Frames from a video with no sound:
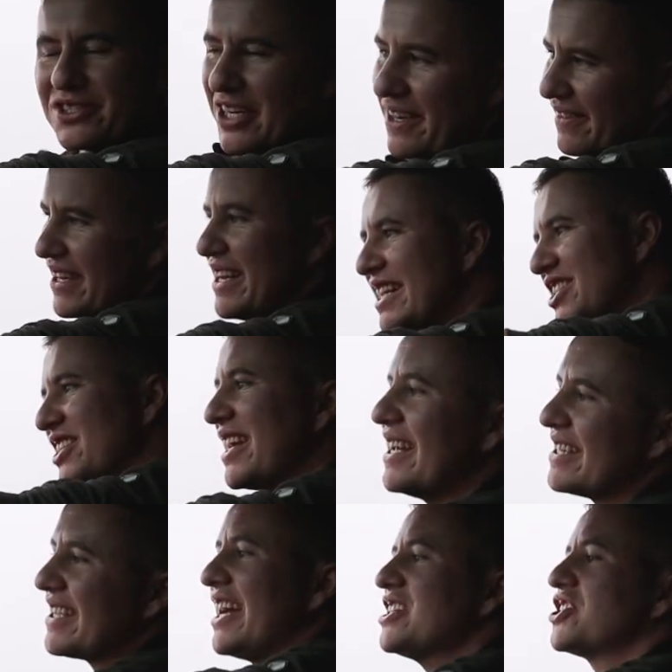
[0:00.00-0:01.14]
were driving a
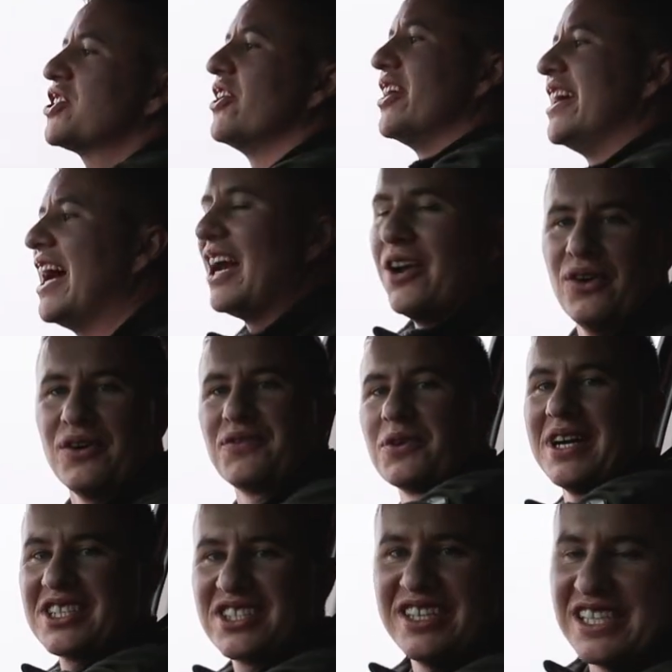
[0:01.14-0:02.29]
Nissan Qashqai. Hello, if you're
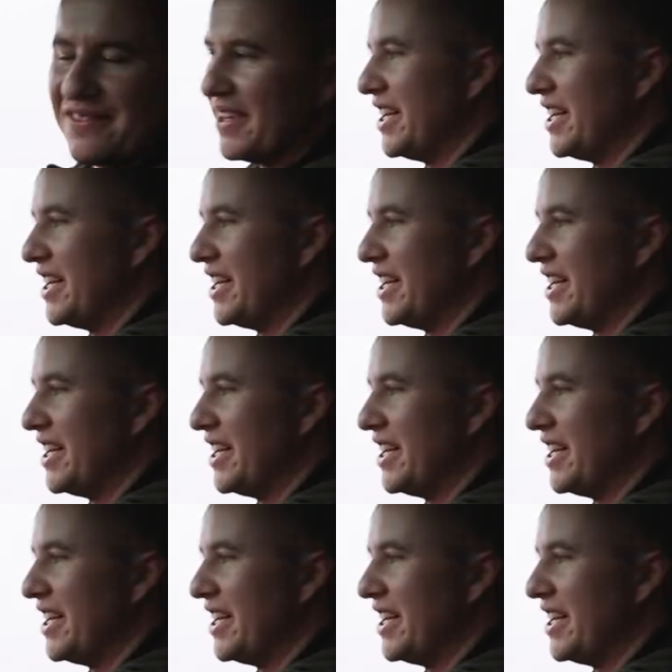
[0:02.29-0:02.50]
watching this